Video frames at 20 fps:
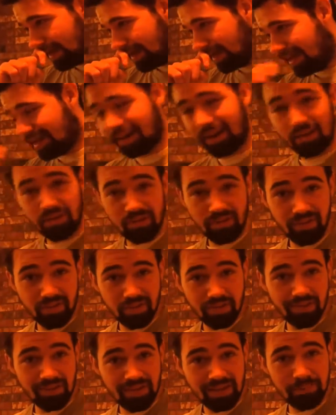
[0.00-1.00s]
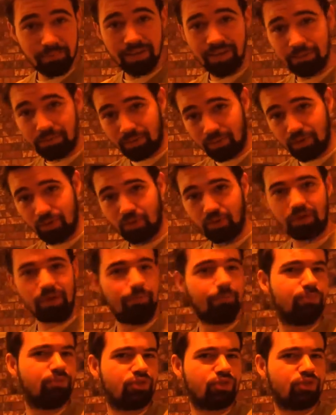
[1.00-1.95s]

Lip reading: And I saw the same people who were